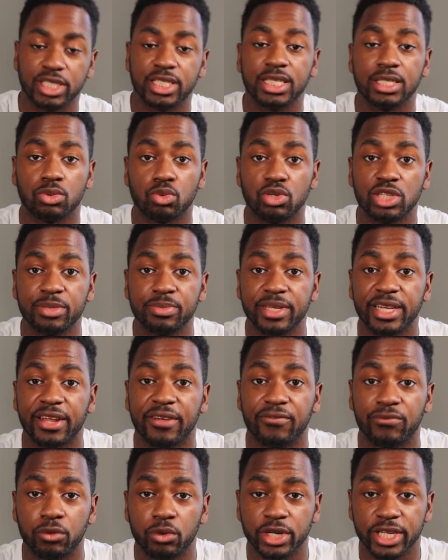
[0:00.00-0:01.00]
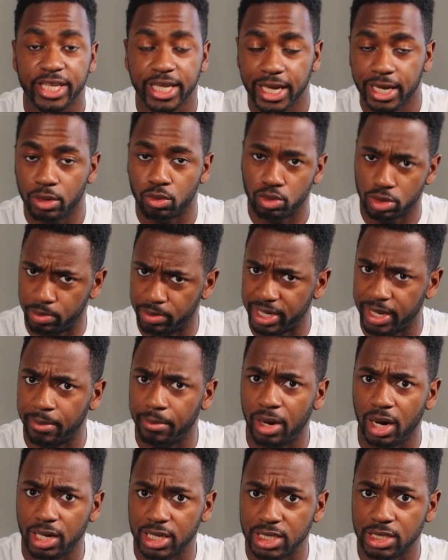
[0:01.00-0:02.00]
Since we're spending 40K, we're being
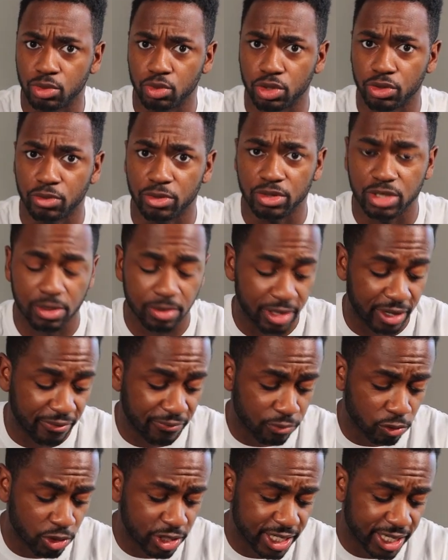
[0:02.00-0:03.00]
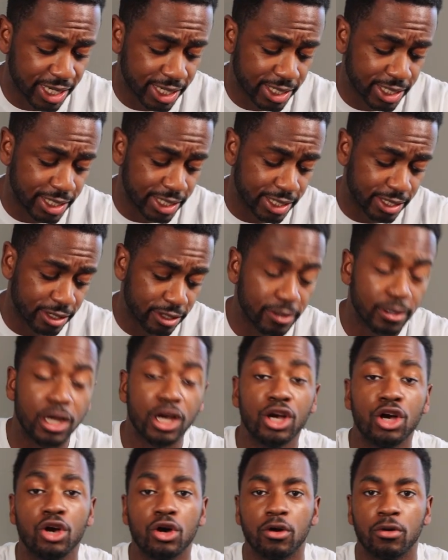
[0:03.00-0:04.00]
modest, we're spending 40K in a year.
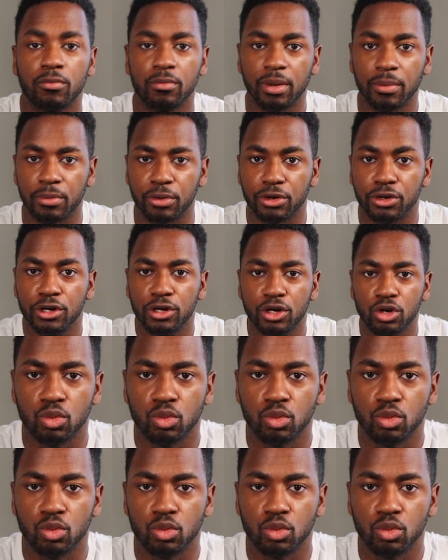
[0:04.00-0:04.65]
Remember,